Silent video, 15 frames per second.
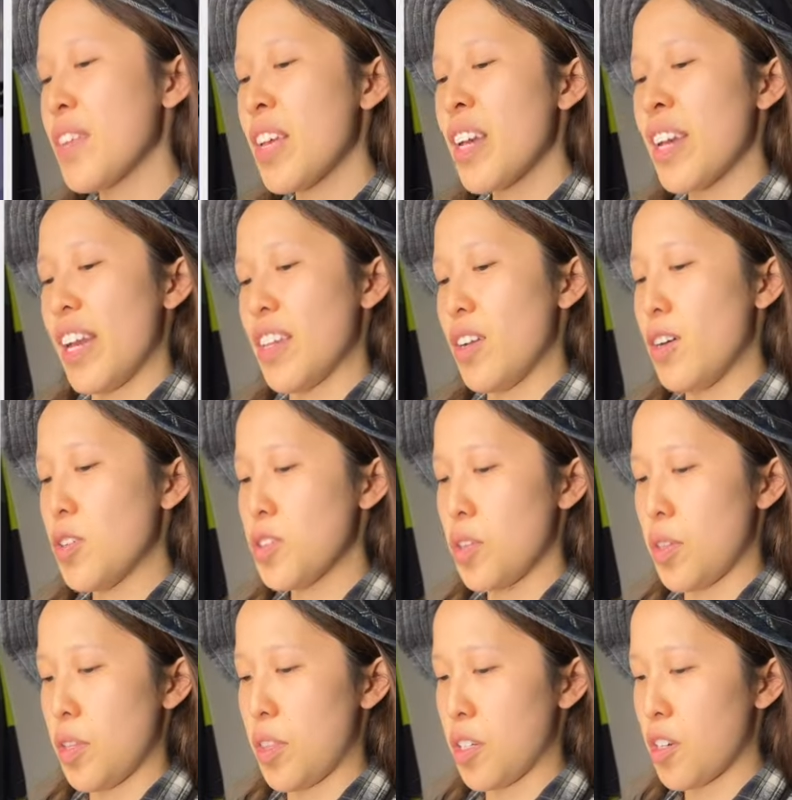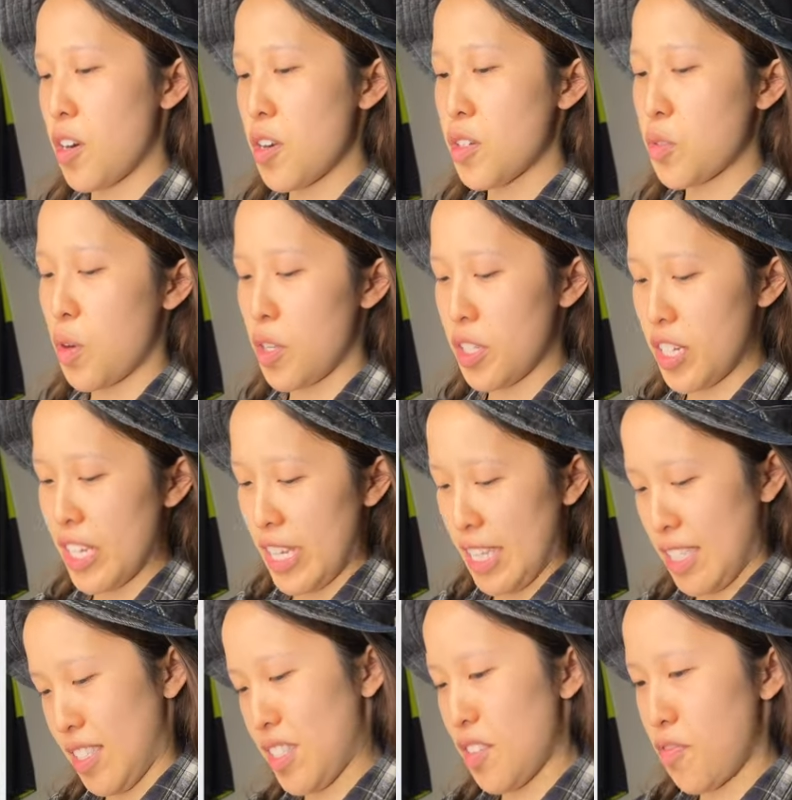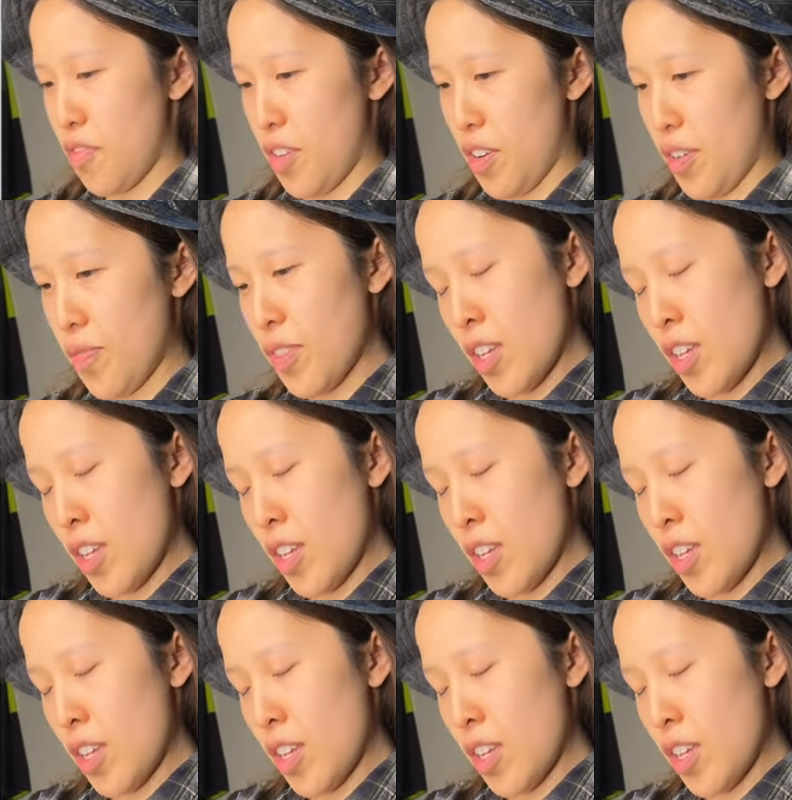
And also that the card quality is different.